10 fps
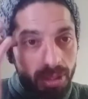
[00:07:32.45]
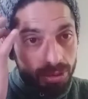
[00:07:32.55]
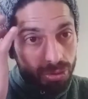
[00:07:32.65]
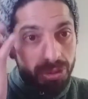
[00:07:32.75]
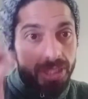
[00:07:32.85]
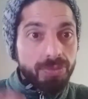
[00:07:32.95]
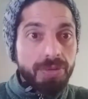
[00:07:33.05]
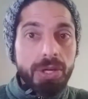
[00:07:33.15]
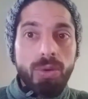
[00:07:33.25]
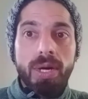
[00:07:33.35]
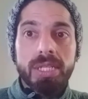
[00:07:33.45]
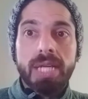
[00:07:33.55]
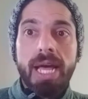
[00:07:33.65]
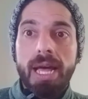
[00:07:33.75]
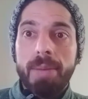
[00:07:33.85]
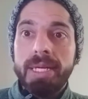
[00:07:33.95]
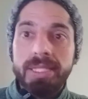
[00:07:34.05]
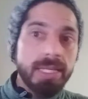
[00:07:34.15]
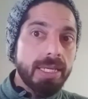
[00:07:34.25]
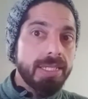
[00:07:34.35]
So this video was
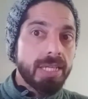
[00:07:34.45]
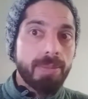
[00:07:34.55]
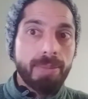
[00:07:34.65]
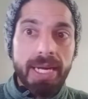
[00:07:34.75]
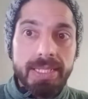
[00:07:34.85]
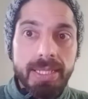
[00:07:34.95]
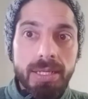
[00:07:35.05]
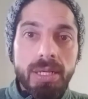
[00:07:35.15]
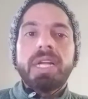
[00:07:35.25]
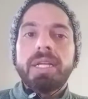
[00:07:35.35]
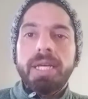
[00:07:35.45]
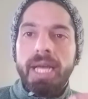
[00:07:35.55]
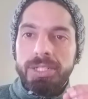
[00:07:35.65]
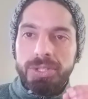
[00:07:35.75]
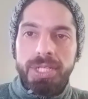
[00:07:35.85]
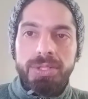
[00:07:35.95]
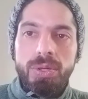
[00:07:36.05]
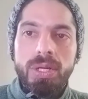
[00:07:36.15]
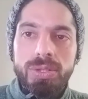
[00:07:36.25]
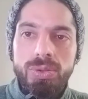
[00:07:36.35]
amazingly surprising, really educative
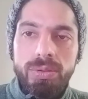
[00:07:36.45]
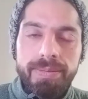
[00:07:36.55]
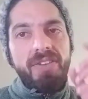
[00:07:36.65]
also.